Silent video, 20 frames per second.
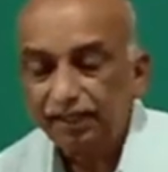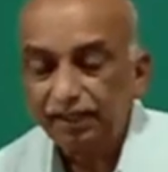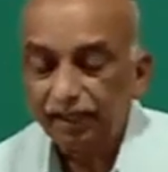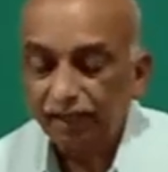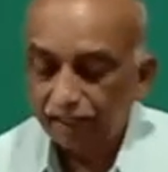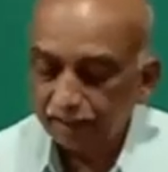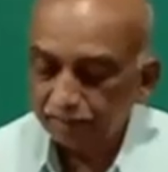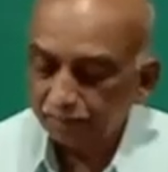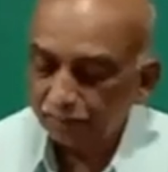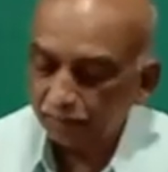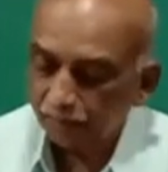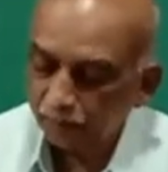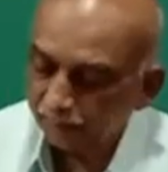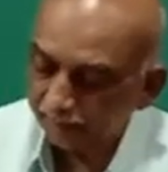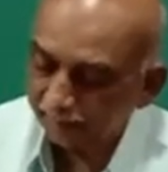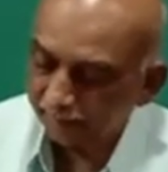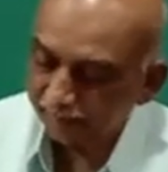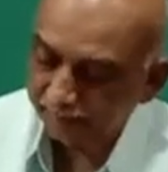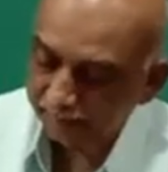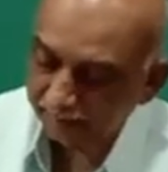and
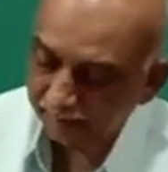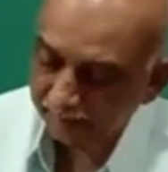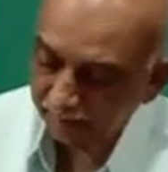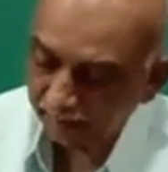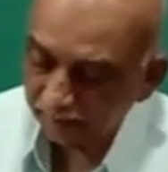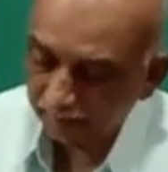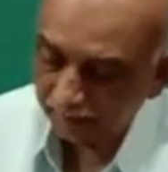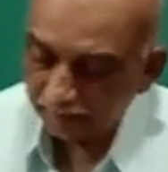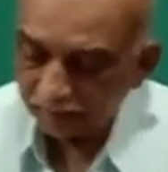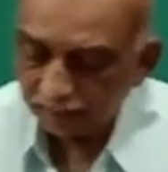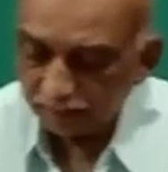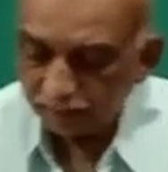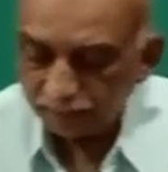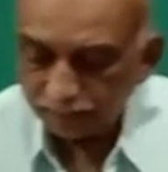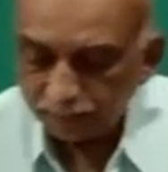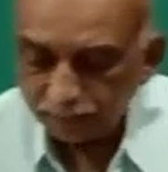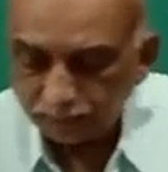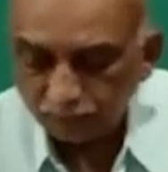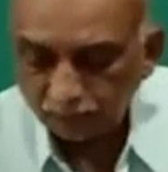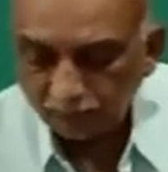proteins.
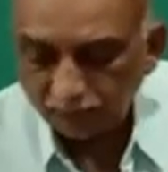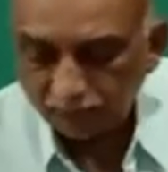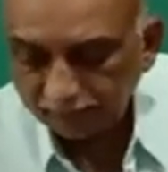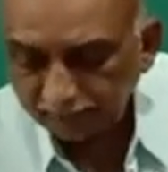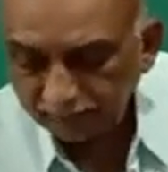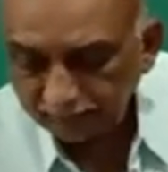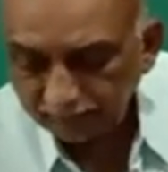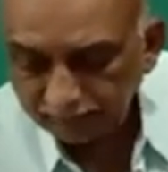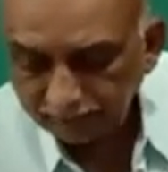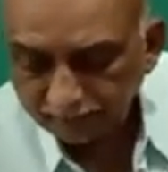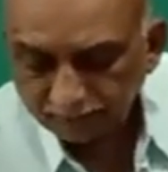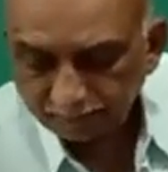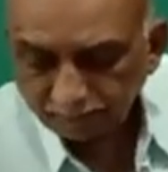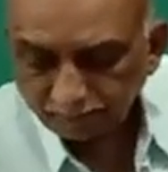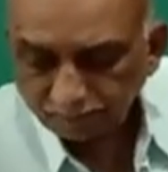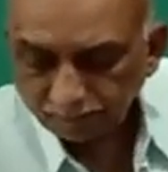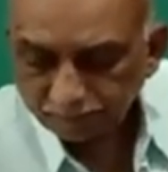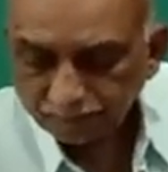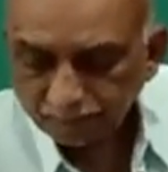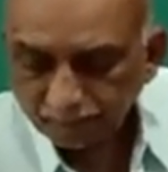So RNA
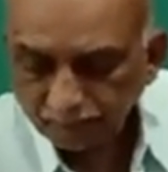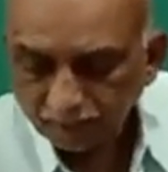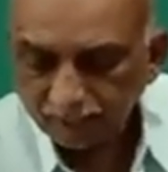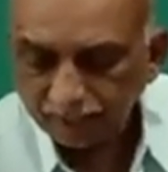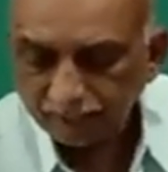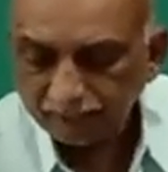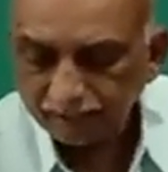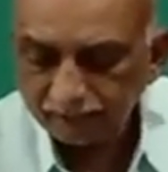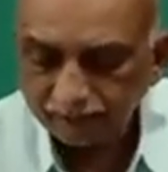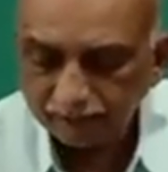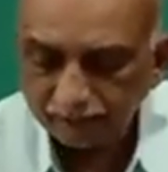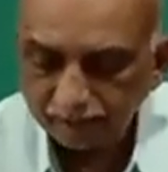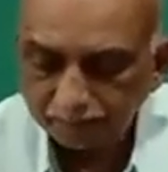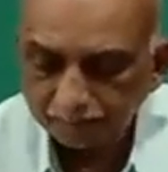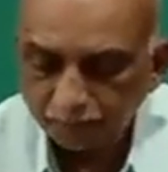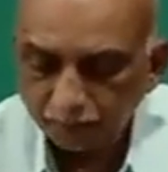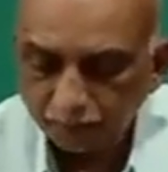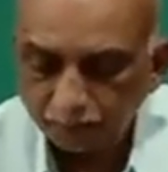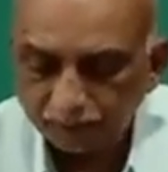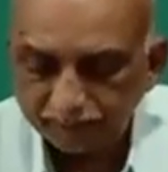and
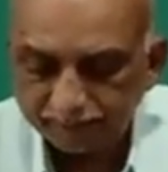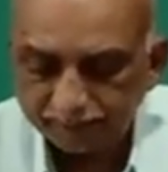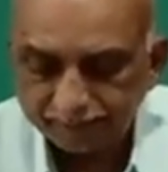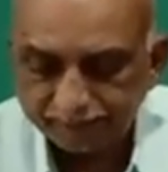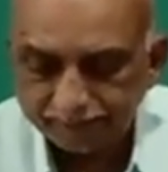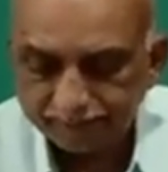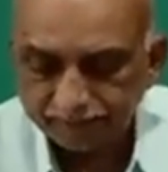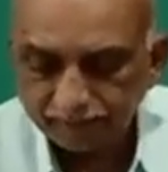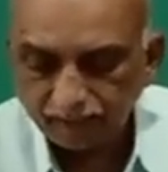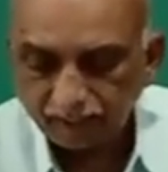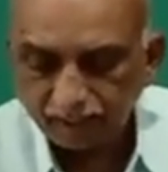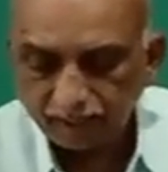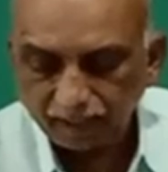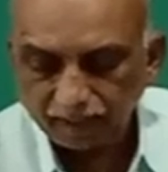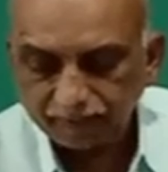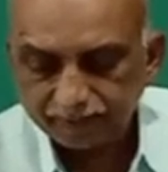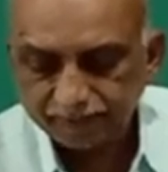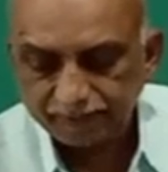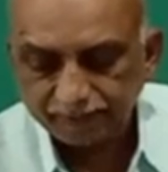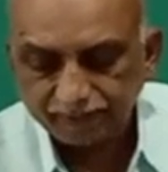proteins are
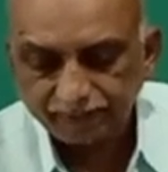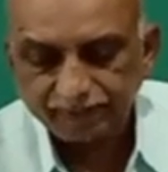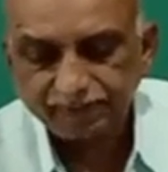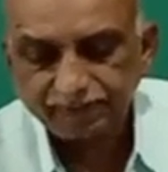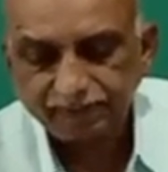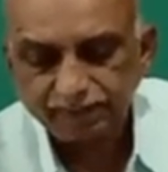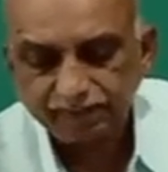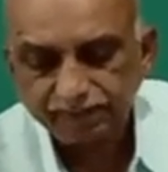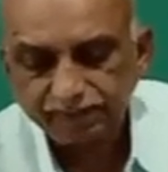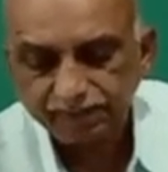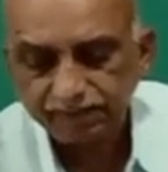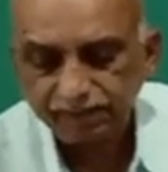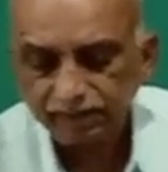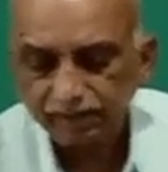synthesized